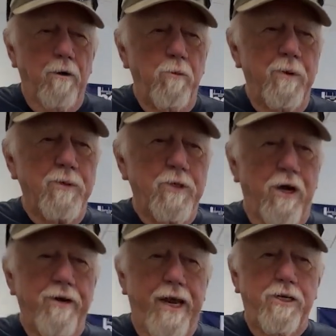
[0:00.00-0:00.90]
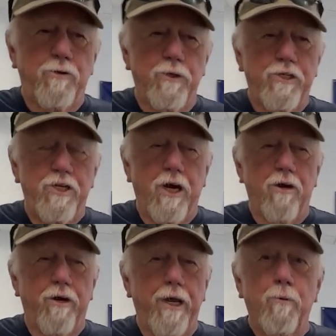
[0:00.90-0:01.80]
we will donate to a
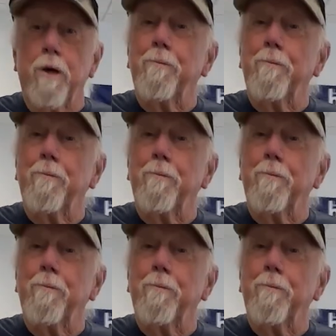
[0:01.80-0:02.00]
charity. One of